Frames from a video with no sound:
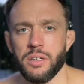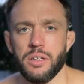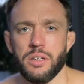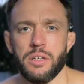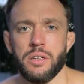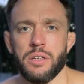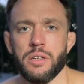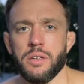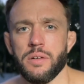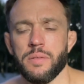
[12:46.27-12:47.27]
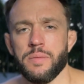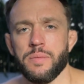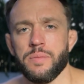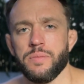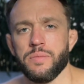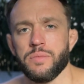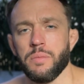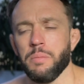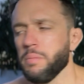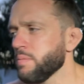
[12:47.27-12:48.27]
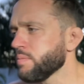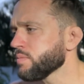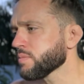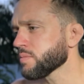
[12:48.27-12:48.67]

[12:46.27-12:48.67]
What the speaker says: (silence)